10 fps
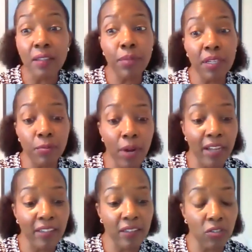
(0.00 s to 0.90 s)
the best
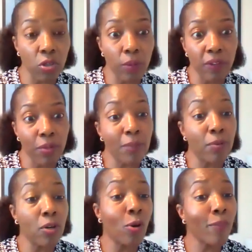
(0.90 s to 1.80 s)
practice in terms of
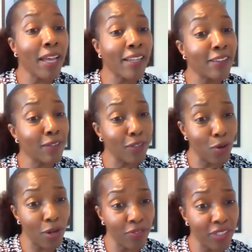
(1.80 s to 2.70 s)
people going back into the
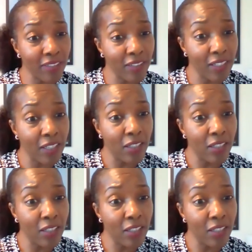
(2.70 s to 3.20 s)
office.